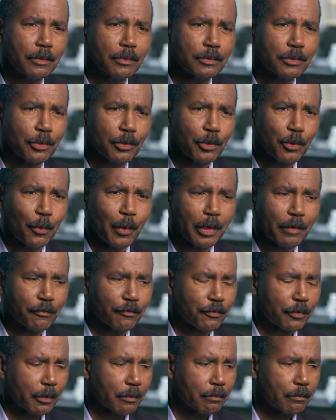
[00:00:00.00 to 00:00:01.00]
So you went
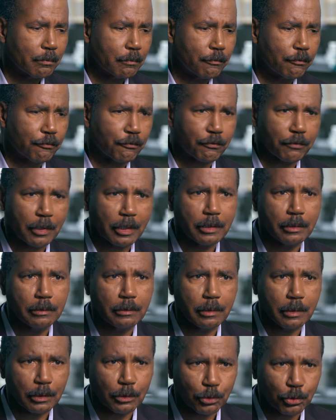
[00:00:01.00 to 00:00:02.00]
from
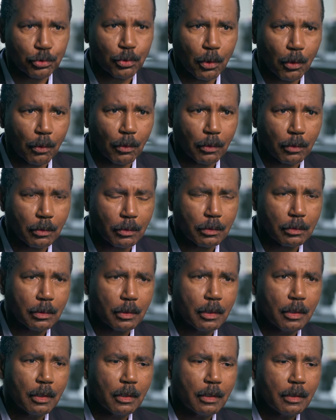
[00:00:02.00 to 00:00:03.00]
flood control
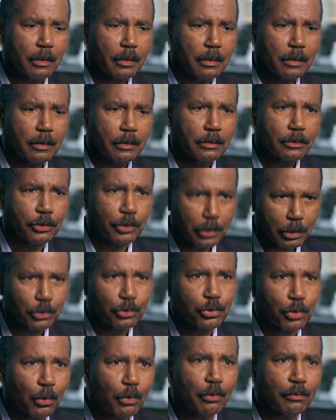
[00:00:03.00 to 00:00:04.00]
to
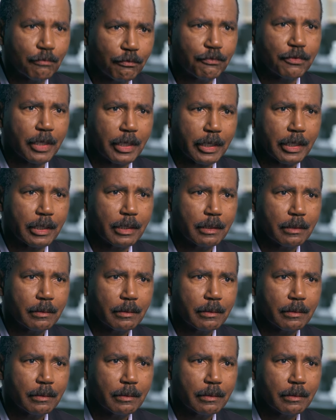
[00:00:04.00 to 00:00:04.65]
controlled flooding.